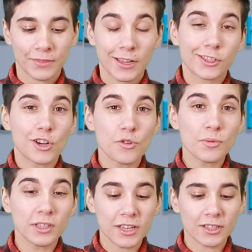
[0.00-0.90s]
It's a new
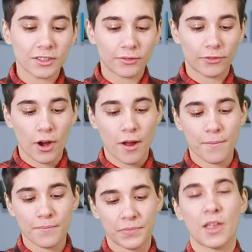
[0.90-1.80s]
release
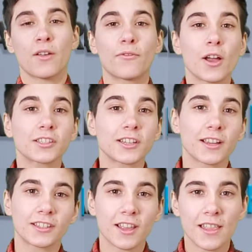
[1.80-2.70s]
from
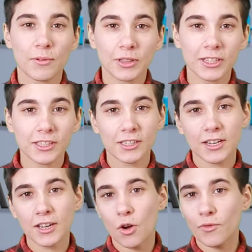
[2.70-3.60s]
Fostex and they released
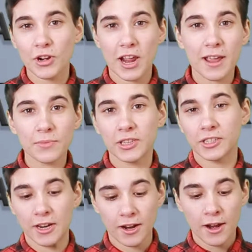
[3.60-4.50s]
it over NAMM
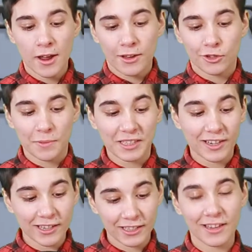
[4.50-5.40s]
this year, so I'm
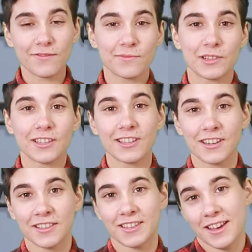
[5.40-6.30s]
excited to give them a
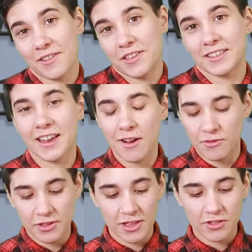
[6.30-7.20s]
listen and see how they
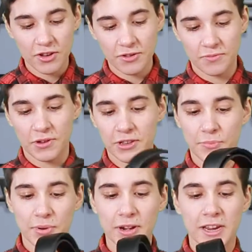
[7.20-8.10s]
sound. They look really
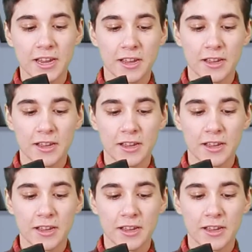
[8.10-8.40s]
pretty.